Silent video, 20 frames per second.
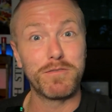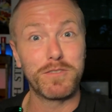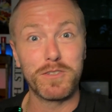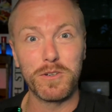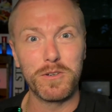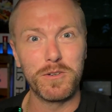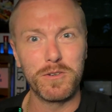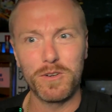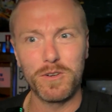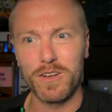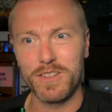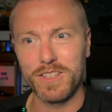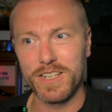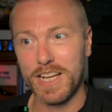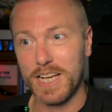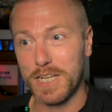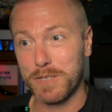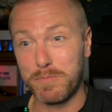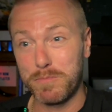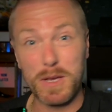tool, or the
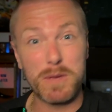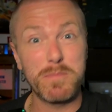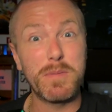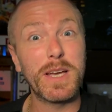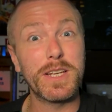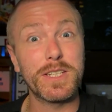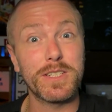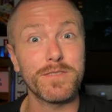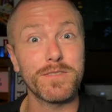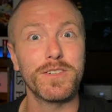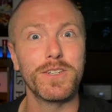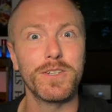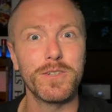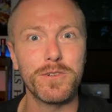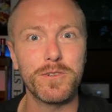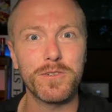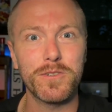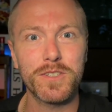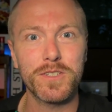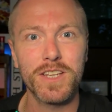next big piece of
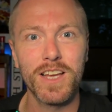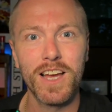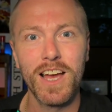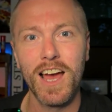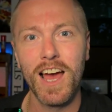news.